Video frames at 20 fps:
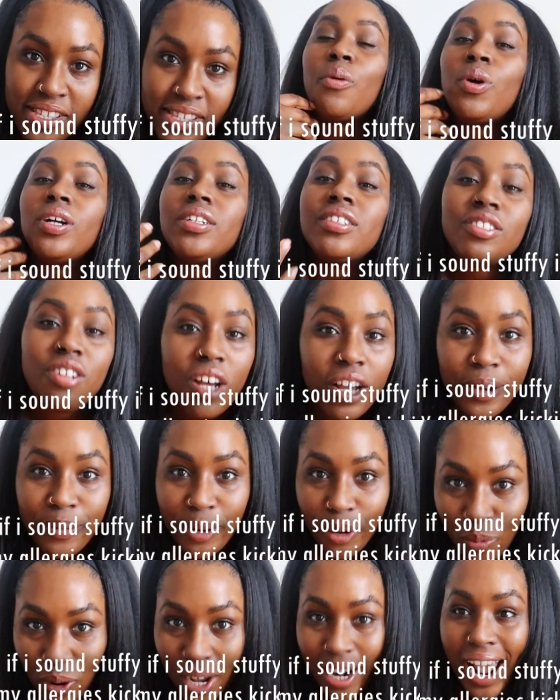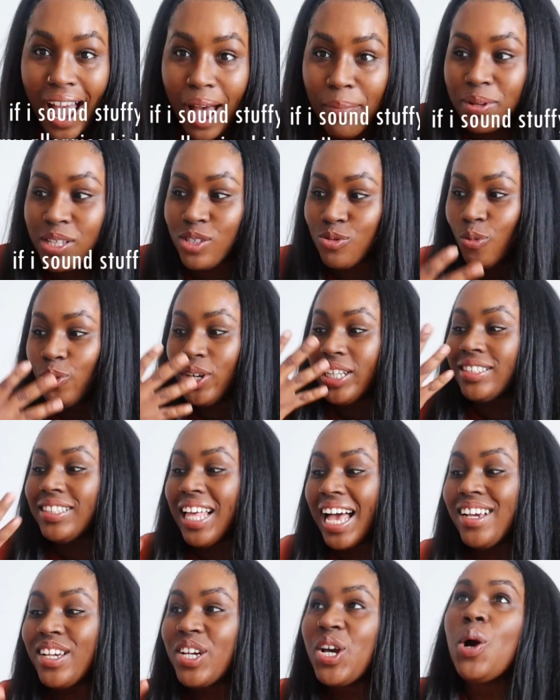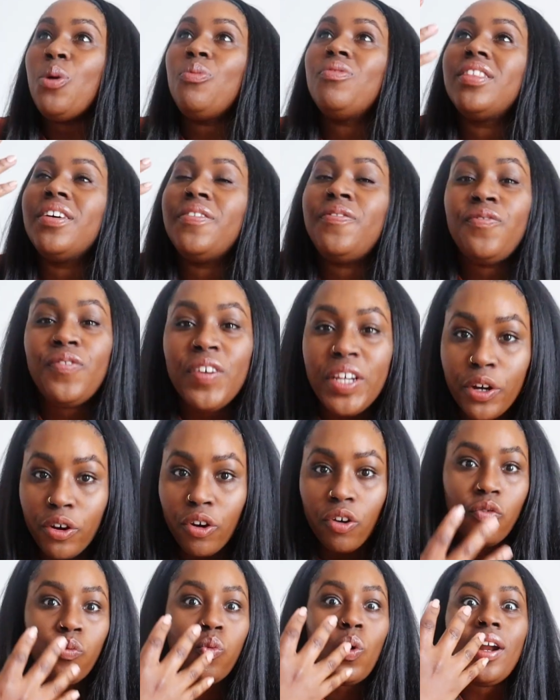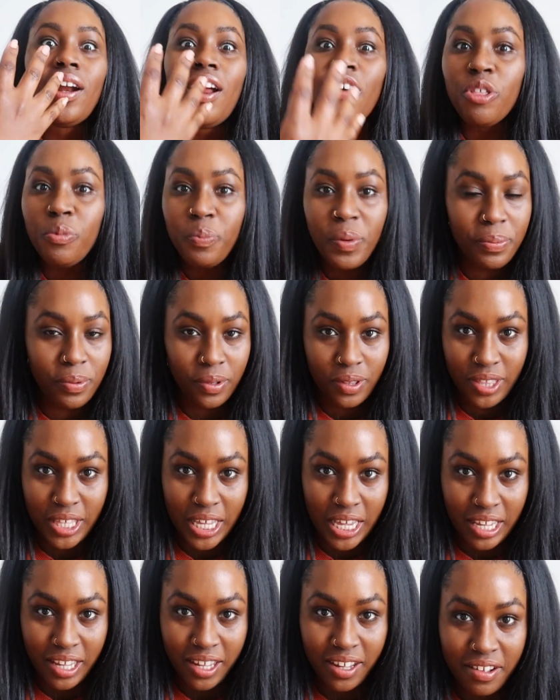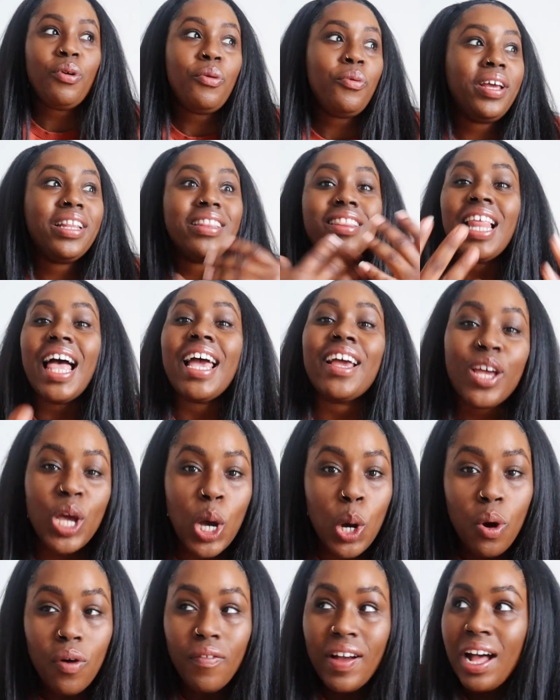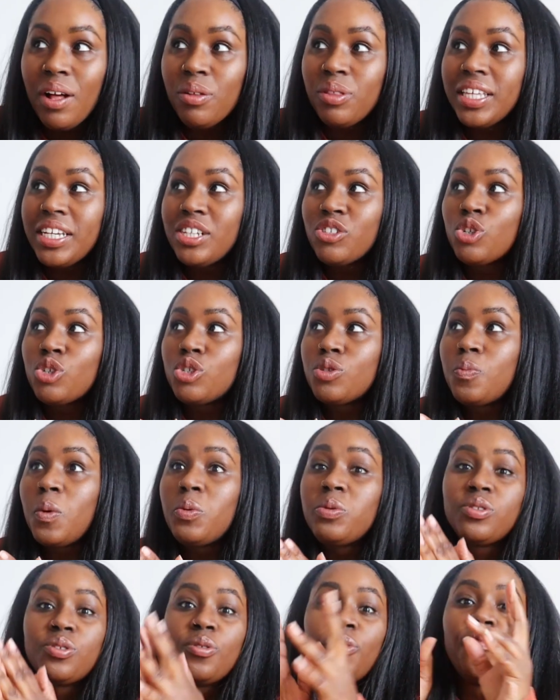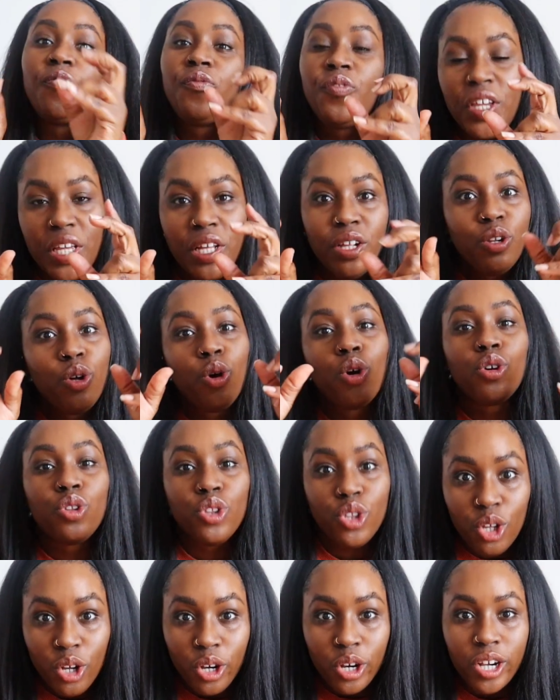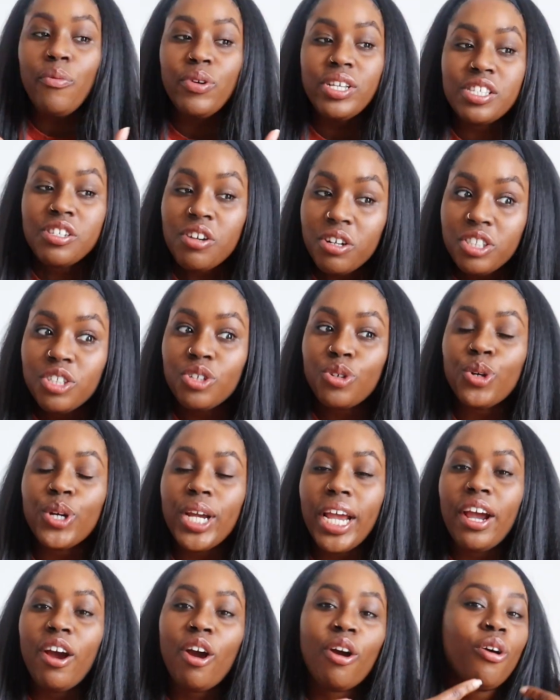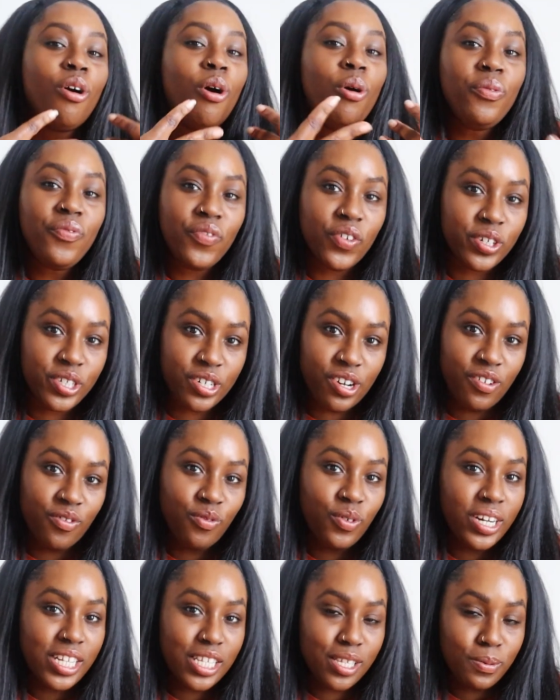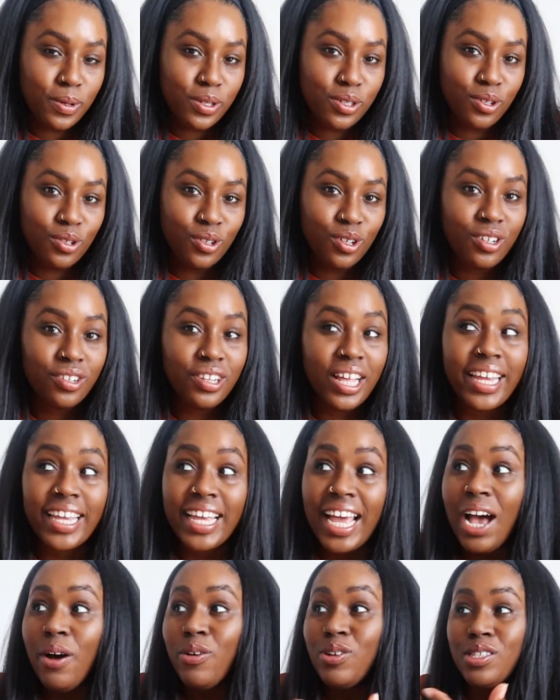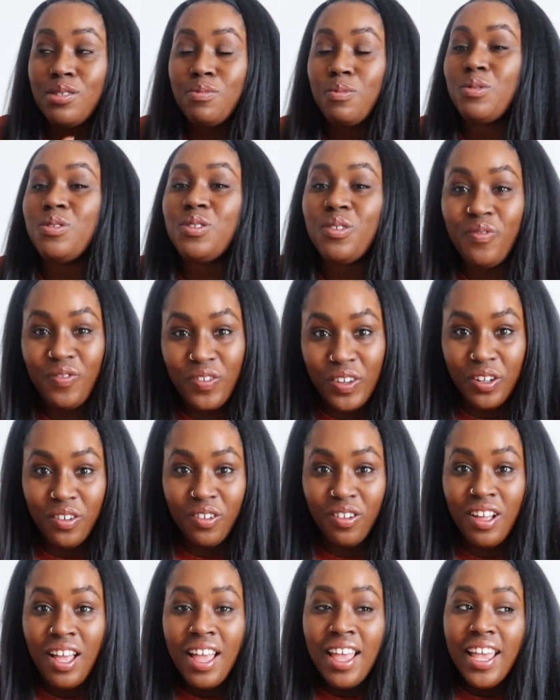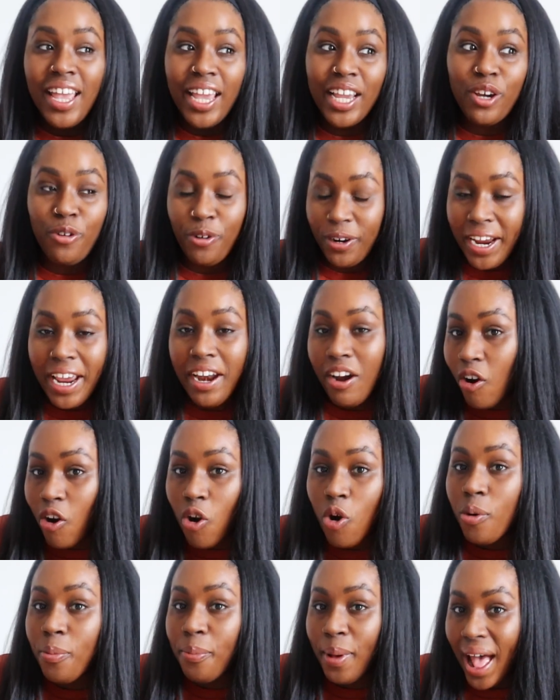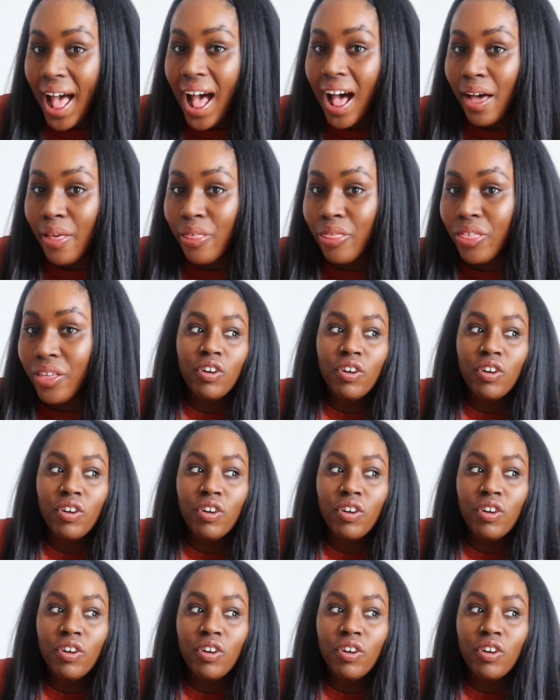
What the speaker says: I want to talk about what happens when we let go of the fear of what other people think, and when we let go of how things are supposed to feel or look, and we start to create our own version of what it's supposed to look like, how it's supposed to feel, and create our own path,